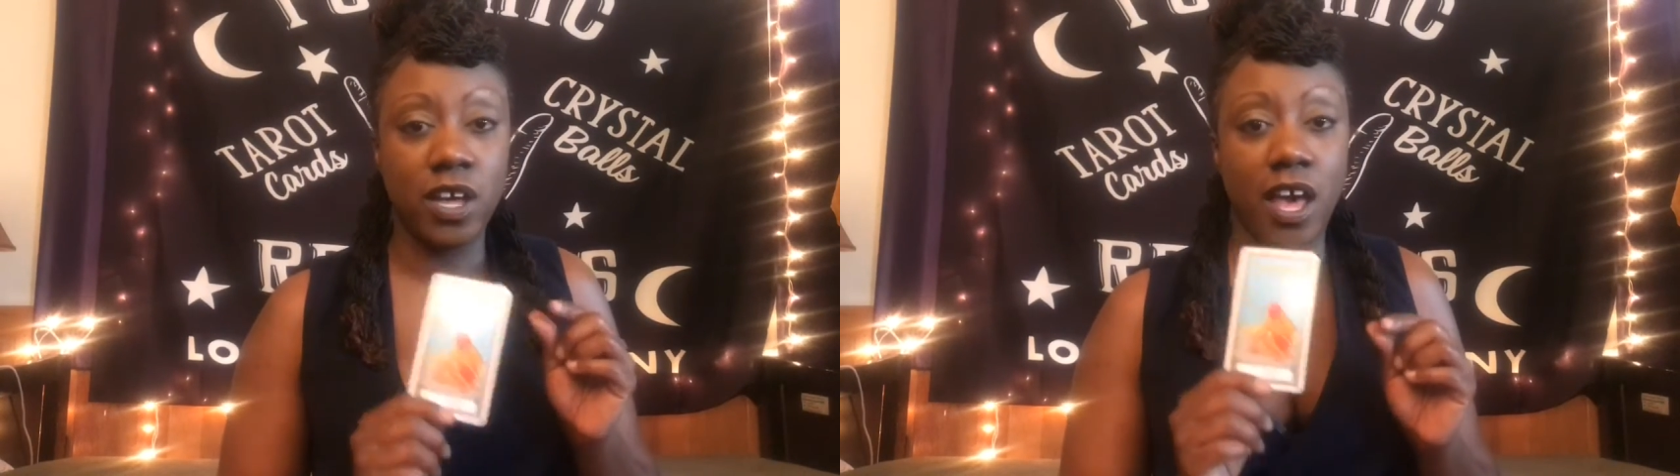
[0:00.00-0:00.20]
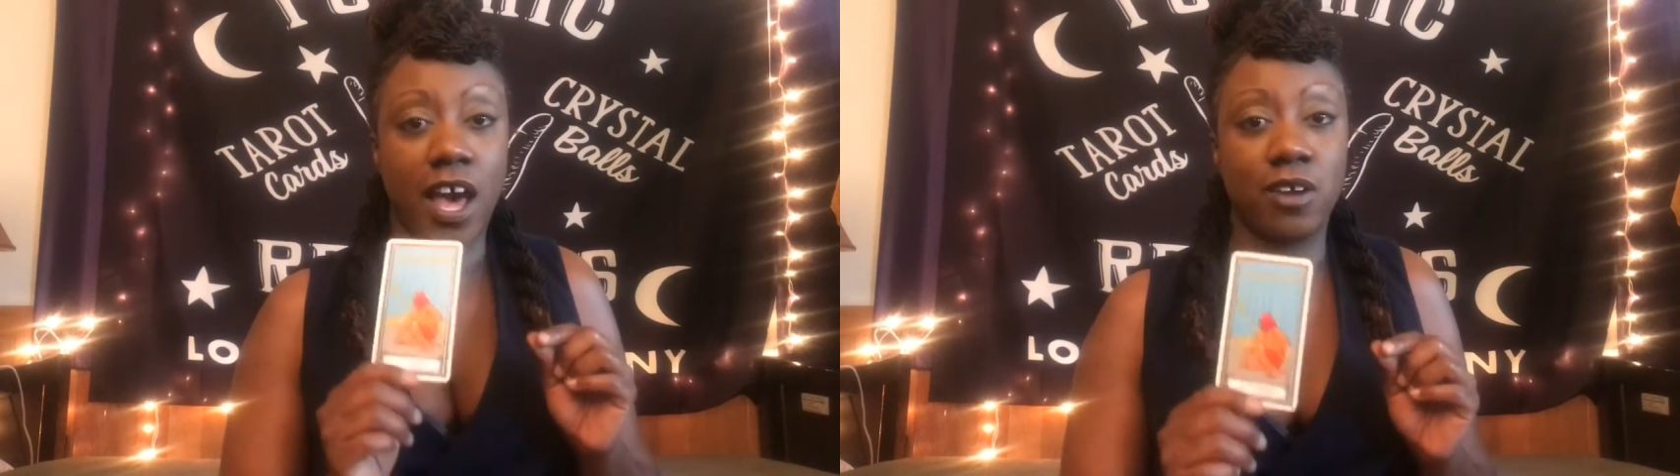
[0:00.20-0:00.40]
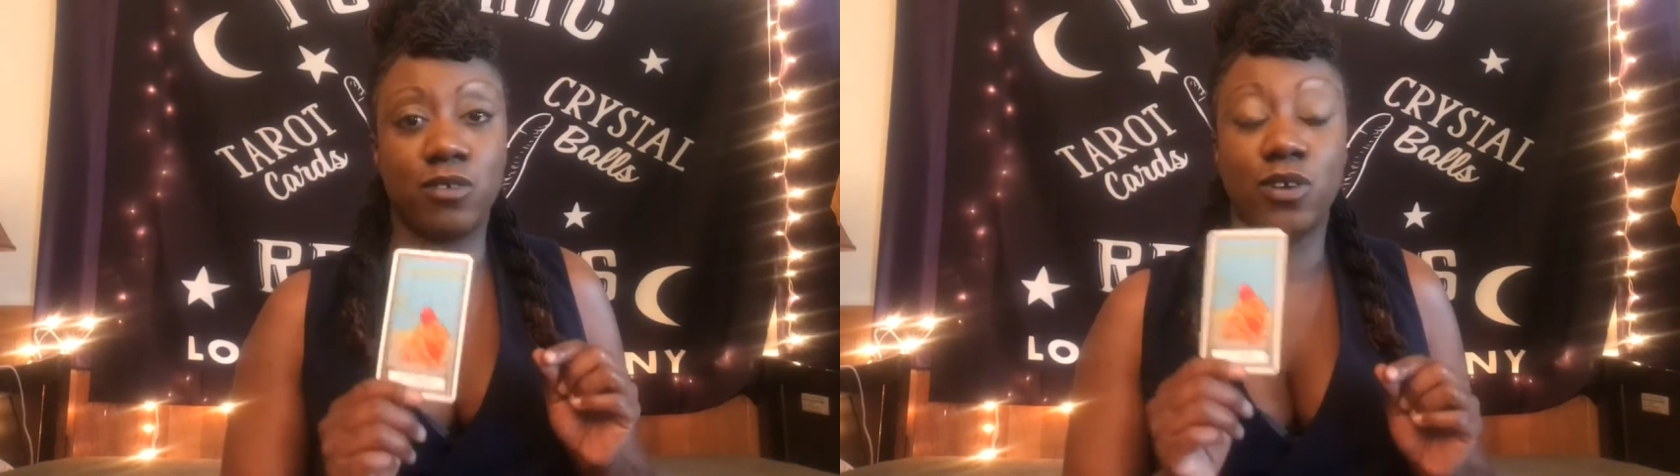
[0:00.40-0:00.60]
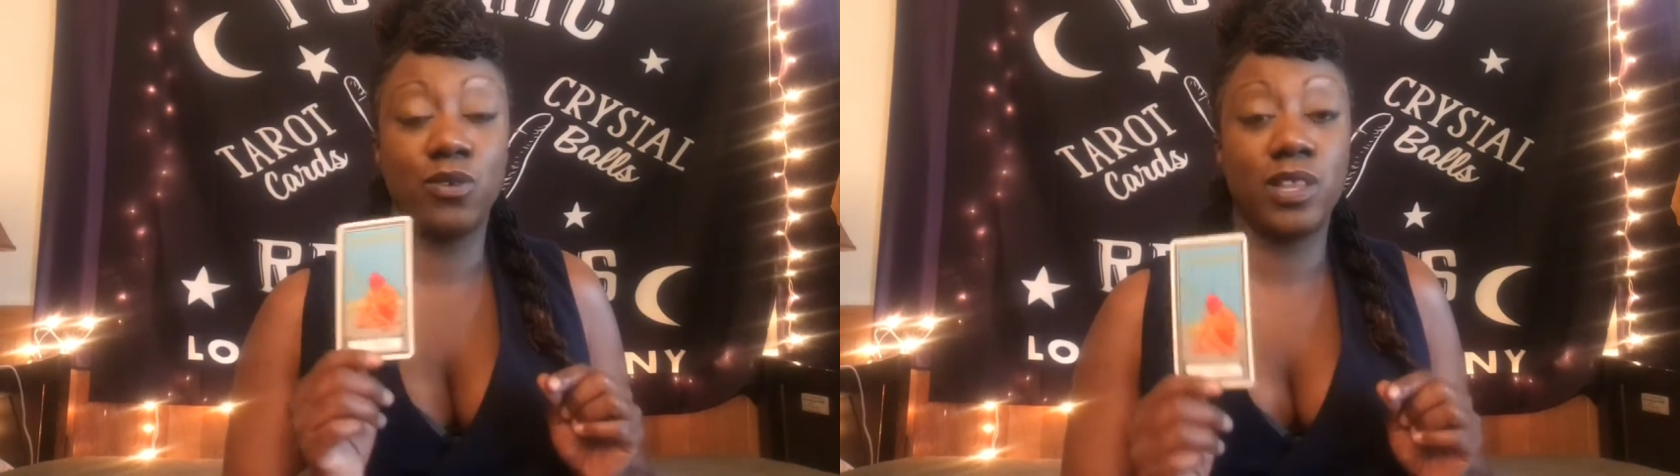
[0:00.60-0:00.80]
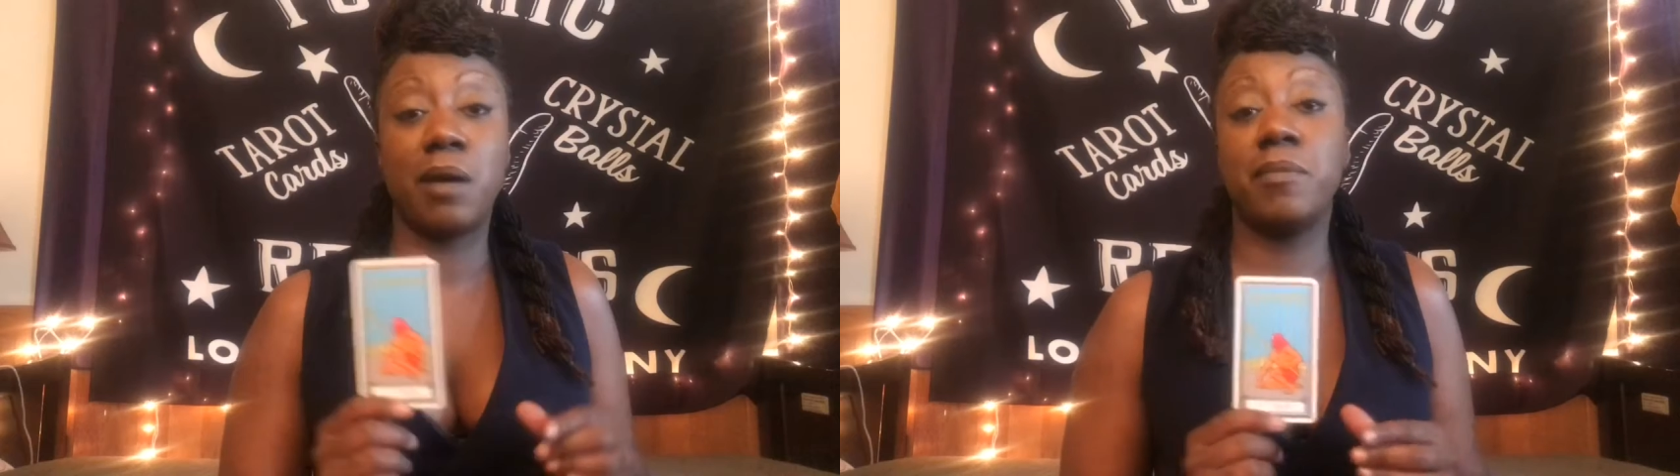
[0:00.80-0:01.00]
I don't know who
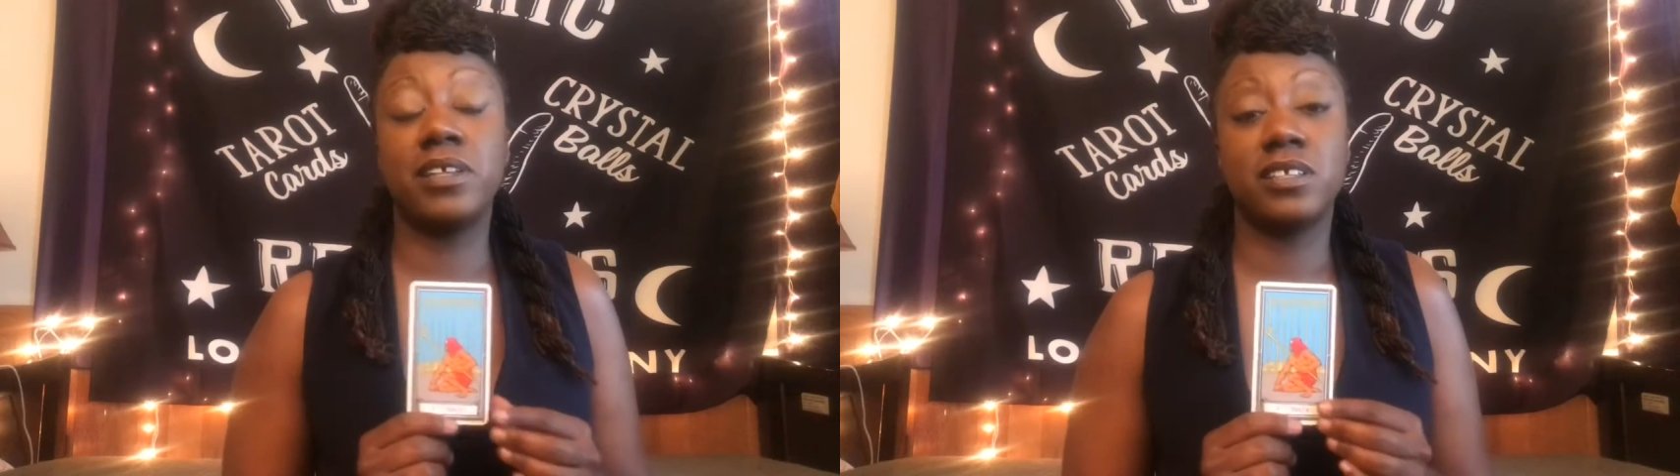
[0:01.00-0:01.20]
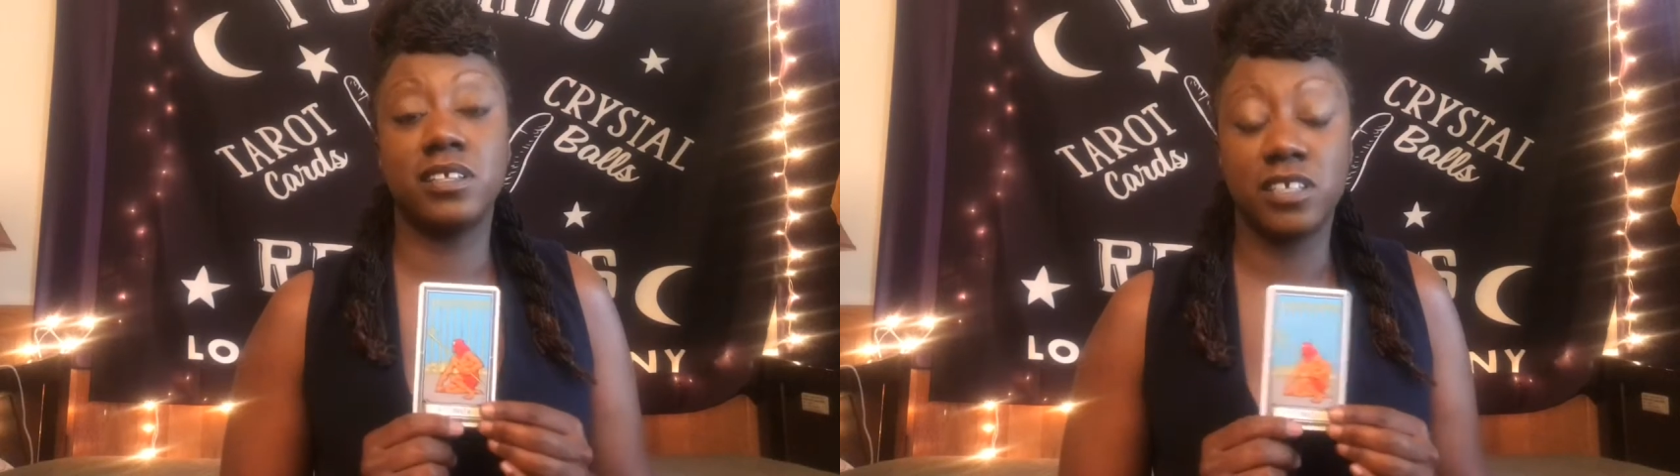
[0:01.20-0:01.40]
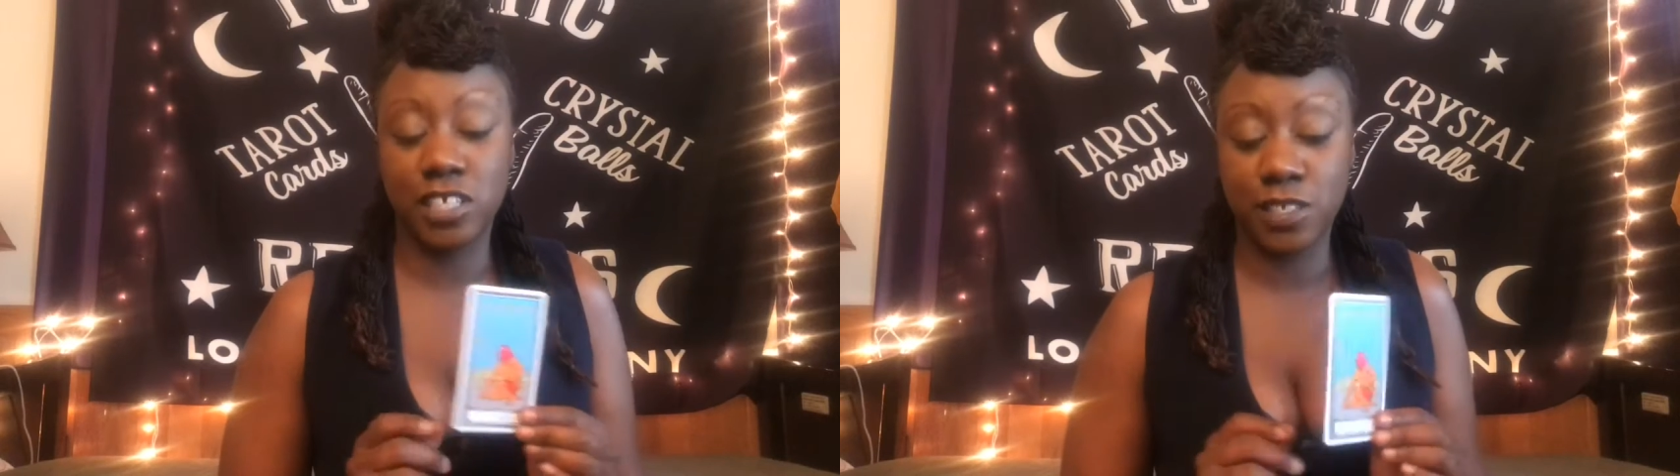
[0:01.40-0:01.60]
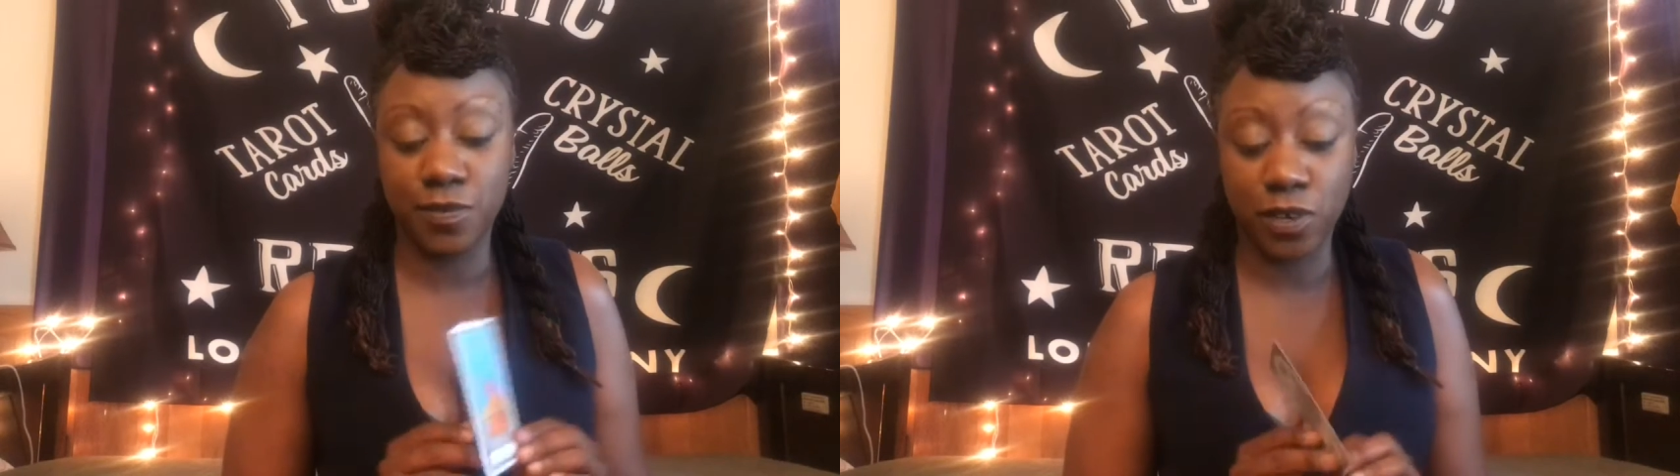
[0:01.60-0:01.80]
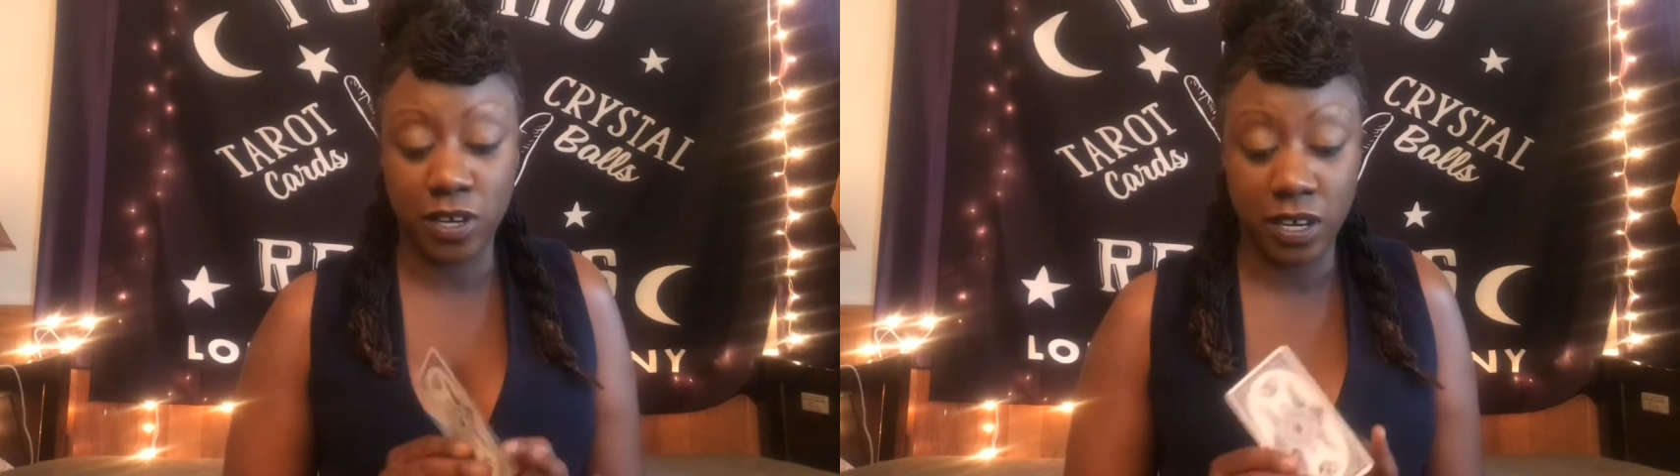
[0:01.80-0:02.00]
that message is for,